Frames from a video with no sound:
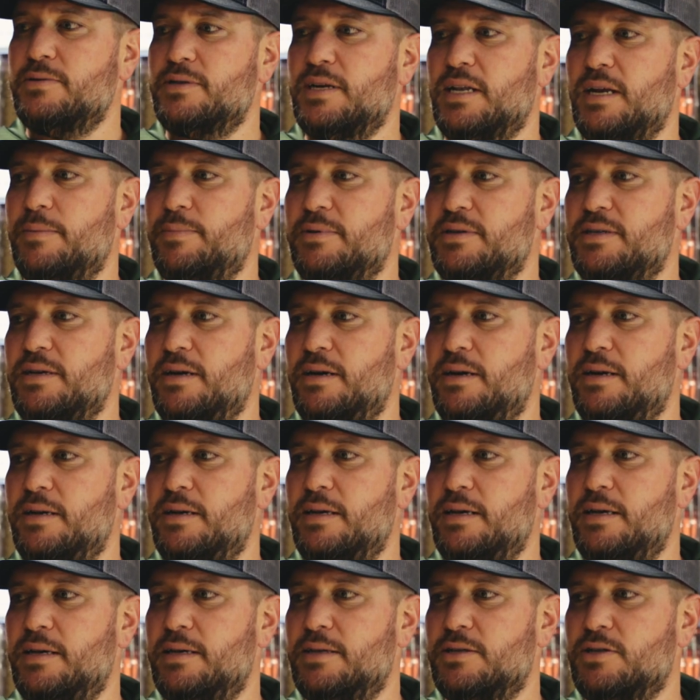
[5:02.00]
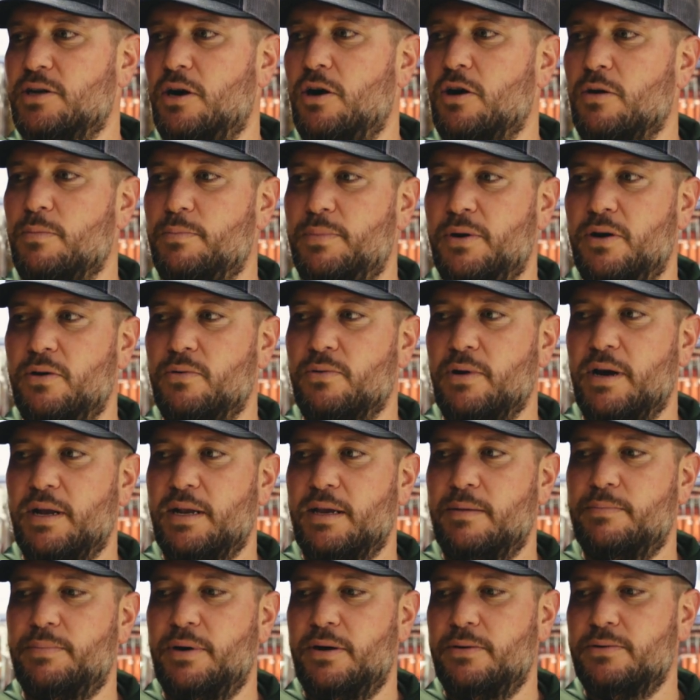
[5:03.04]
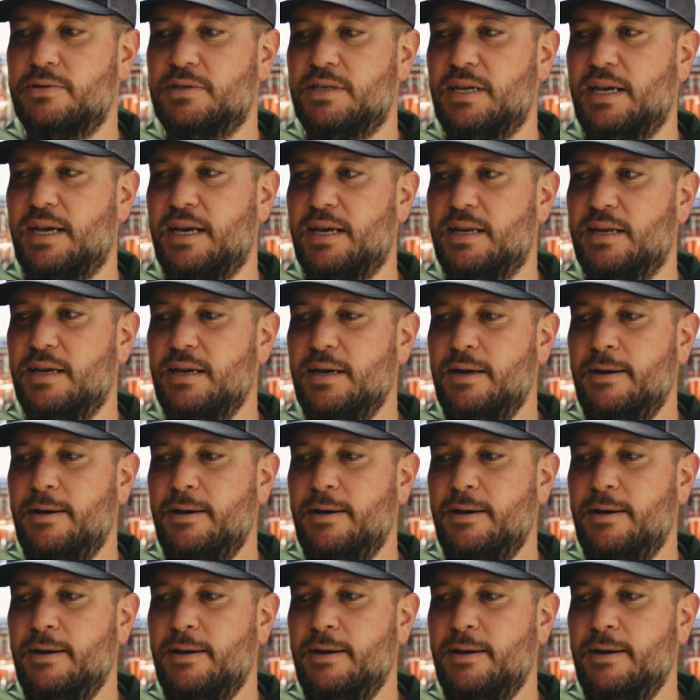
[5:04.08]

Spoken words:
setup a ton is our bow ready bow stand